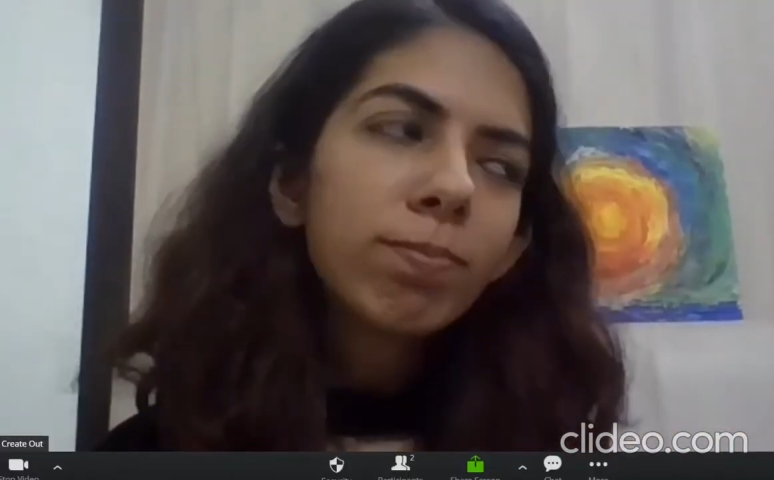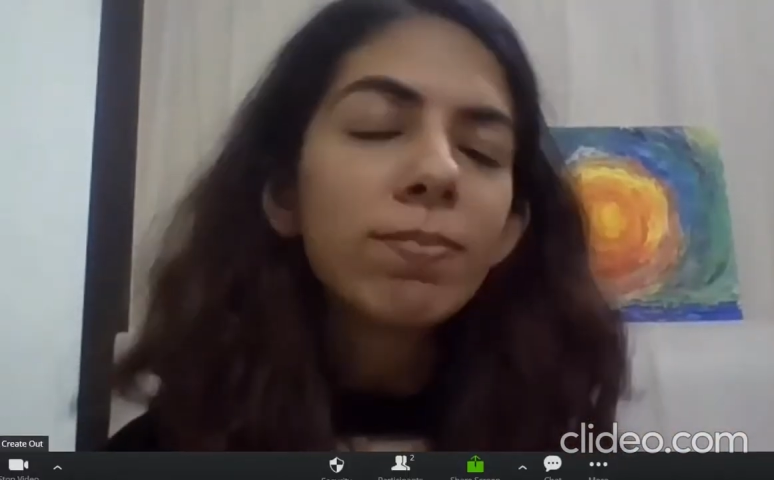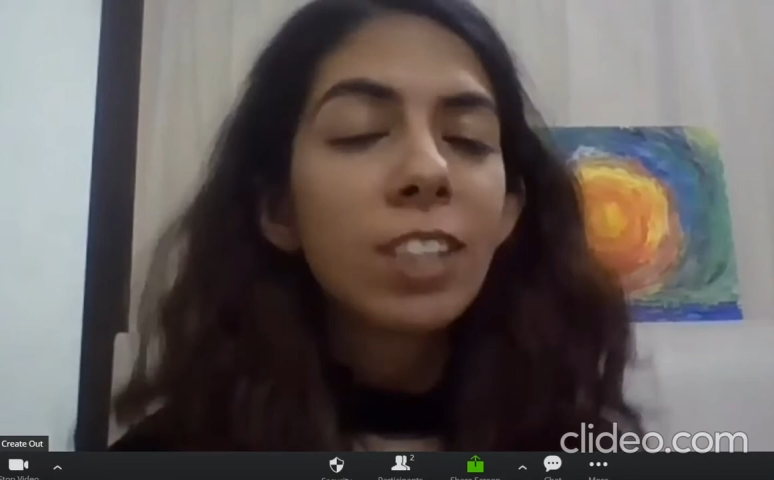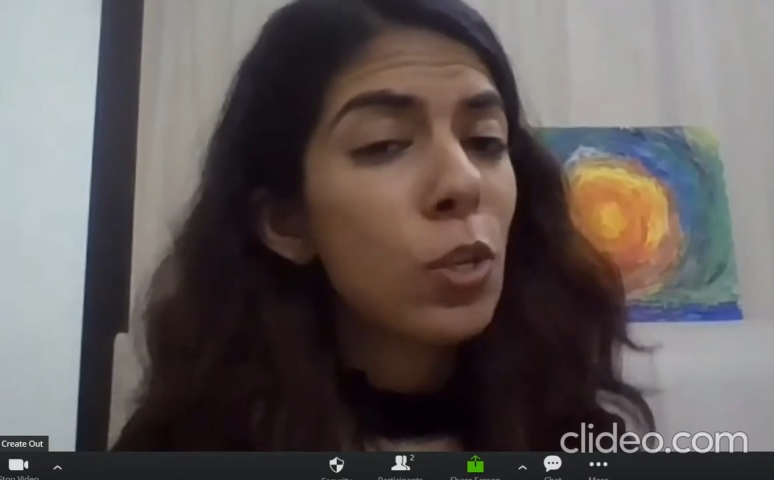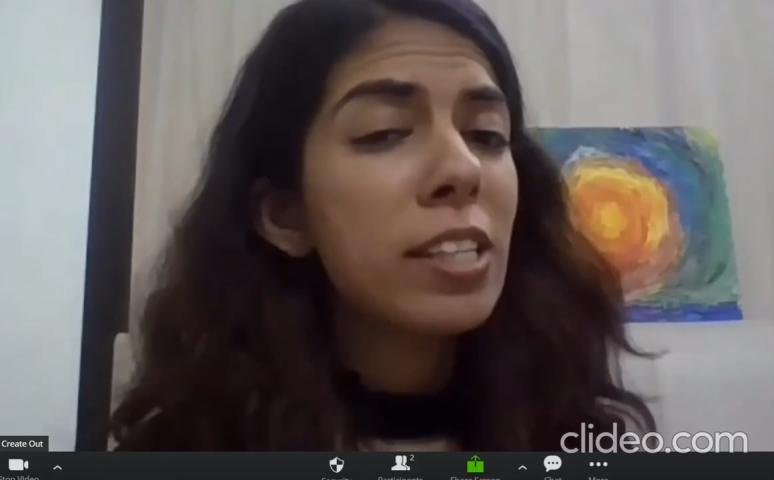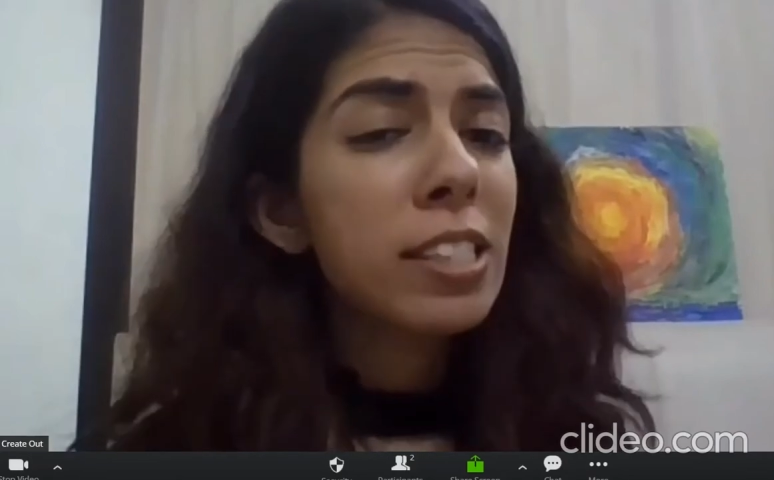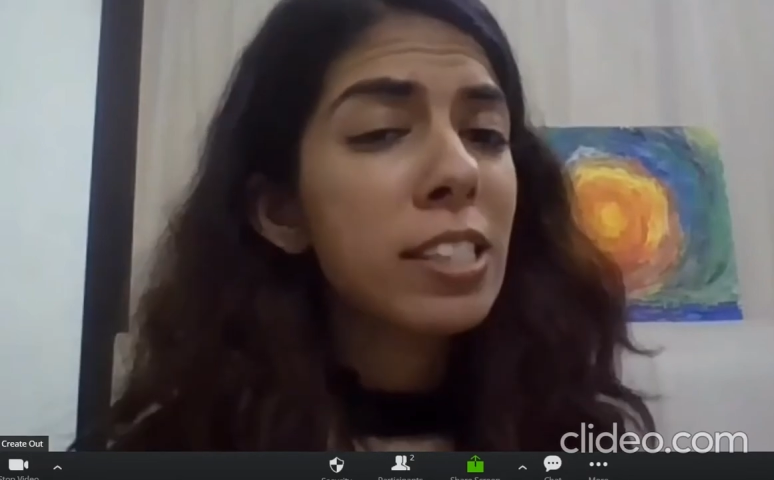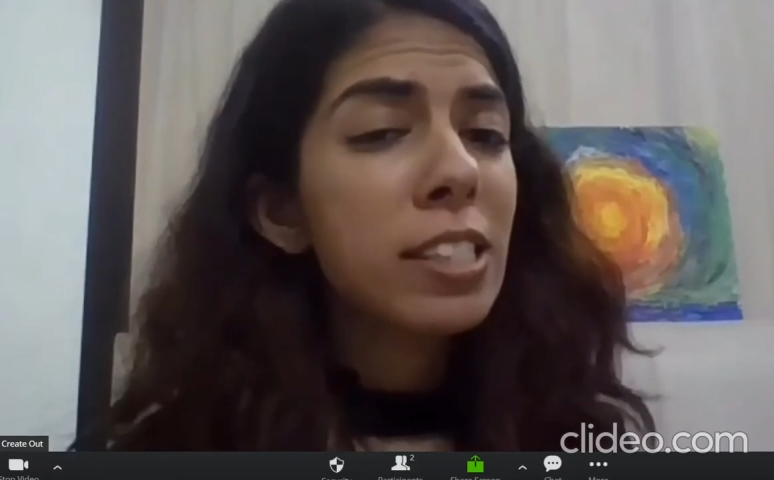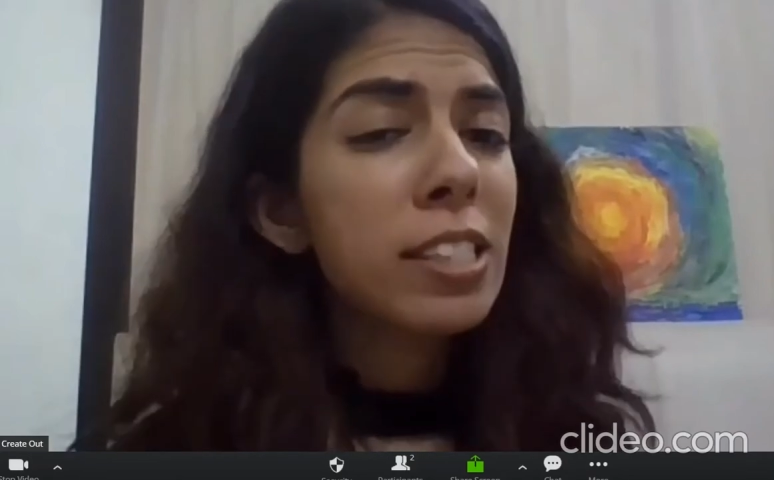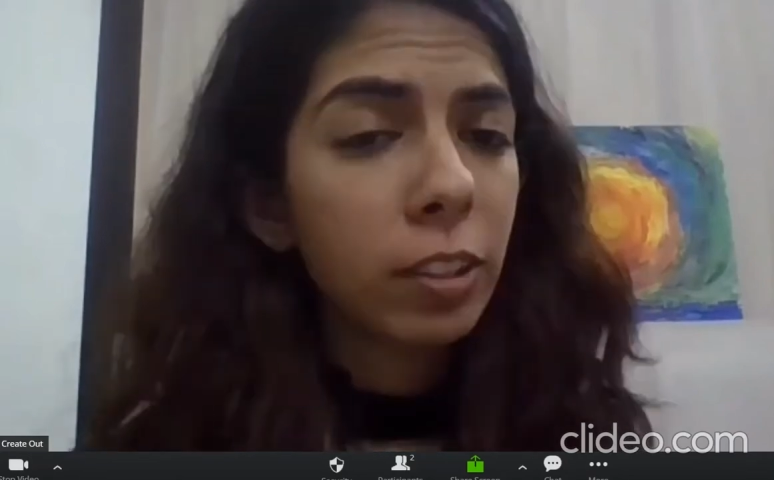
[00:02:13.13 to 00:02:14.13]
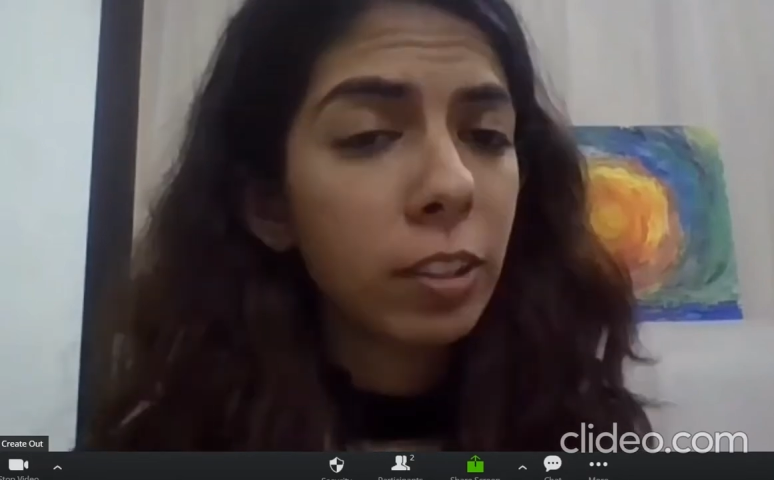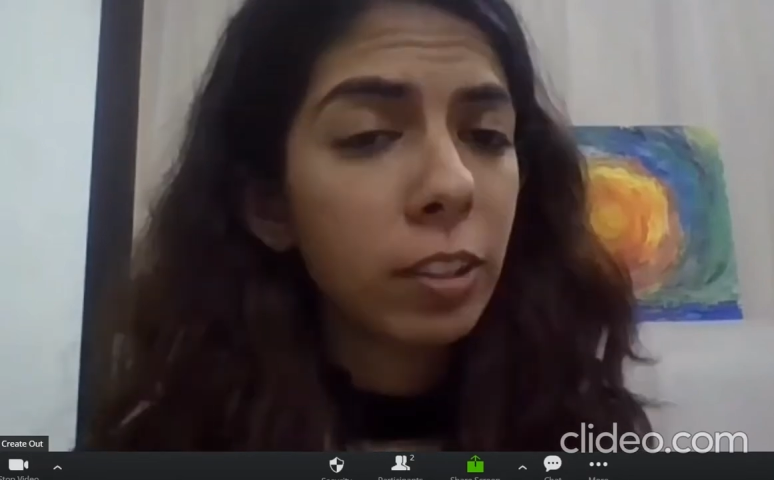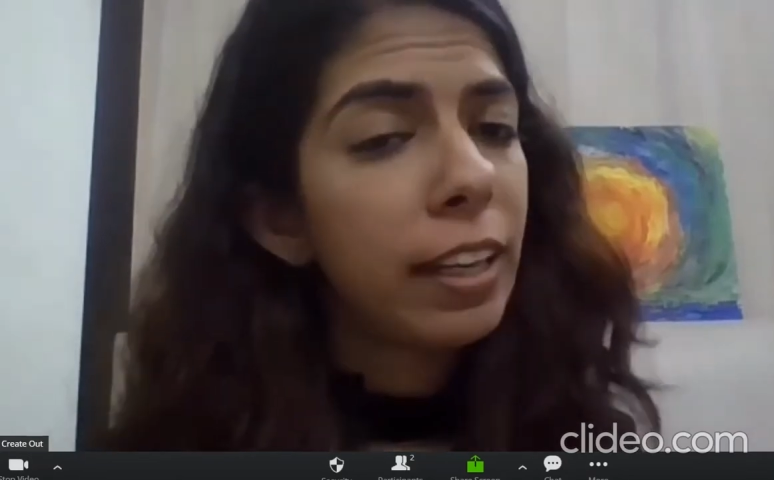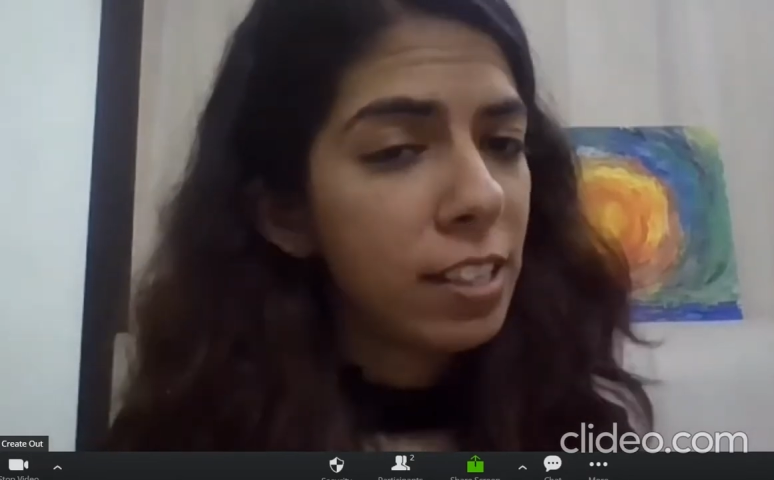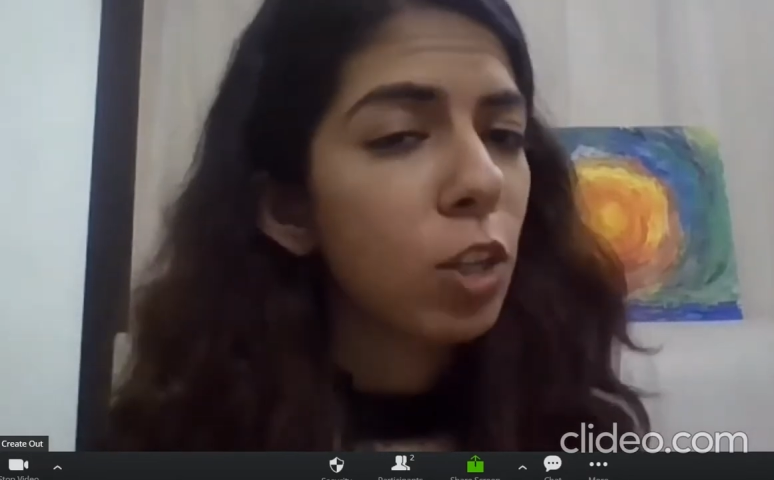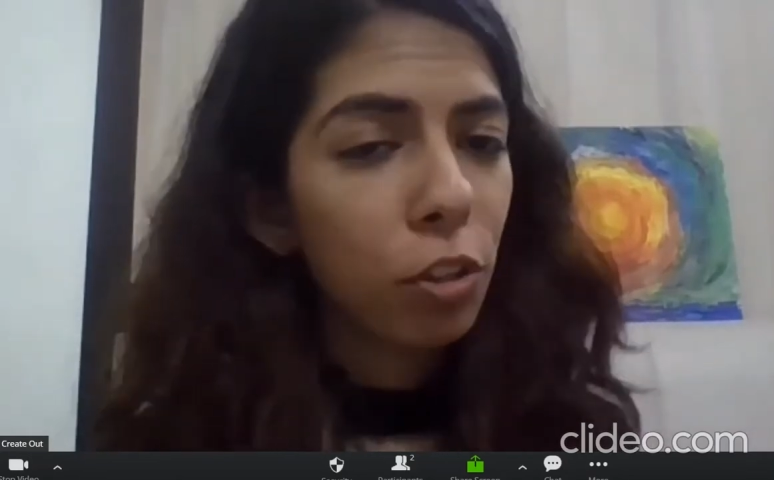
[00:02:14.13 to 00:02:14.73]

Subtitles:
so I stay with my brother, and hence a